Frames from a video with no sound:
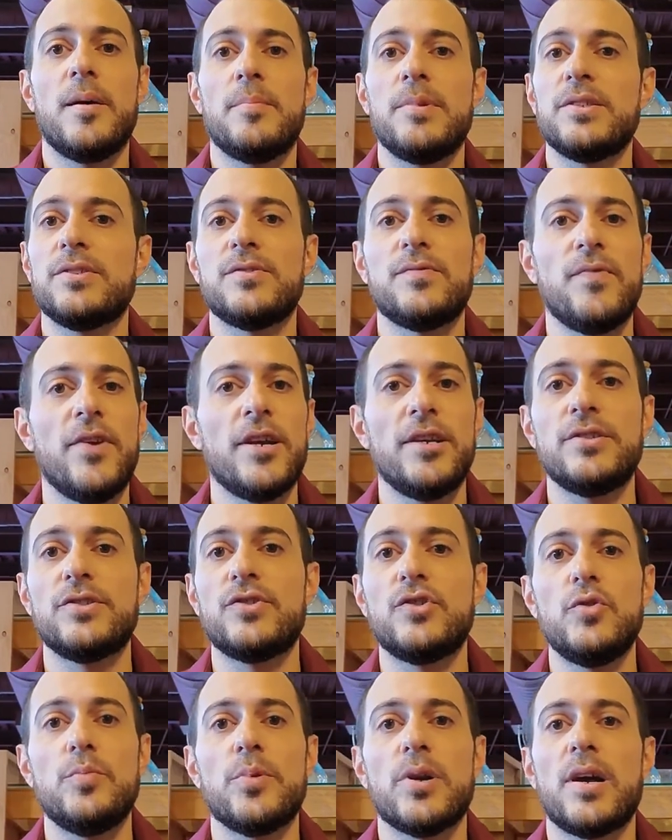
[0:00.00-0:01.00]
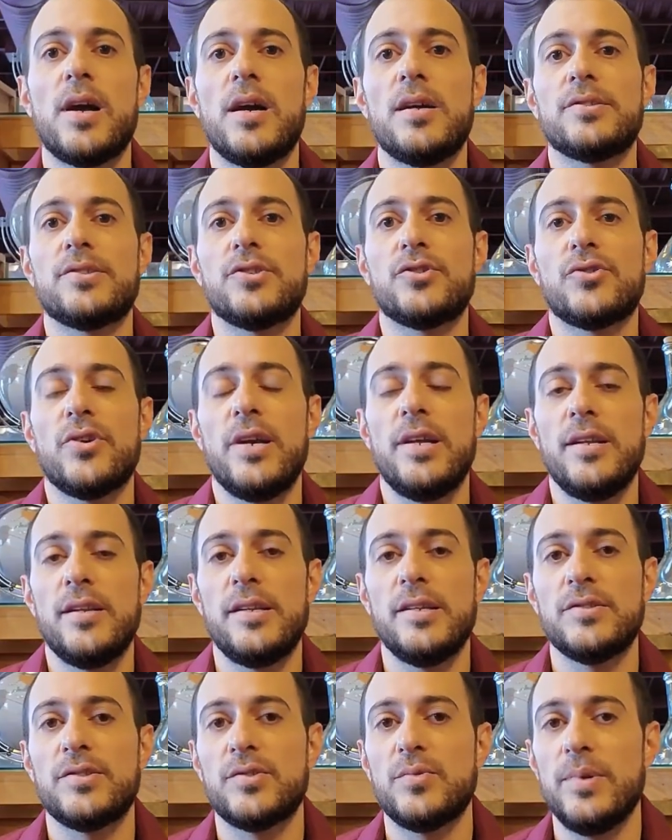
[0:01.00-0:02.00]
is very super
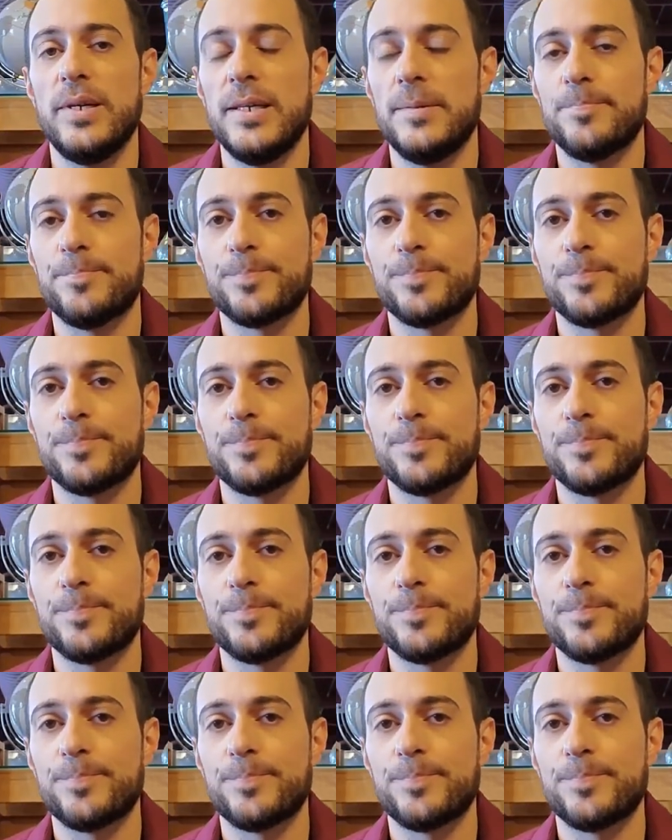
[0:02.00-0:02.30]
concentrated and sweet.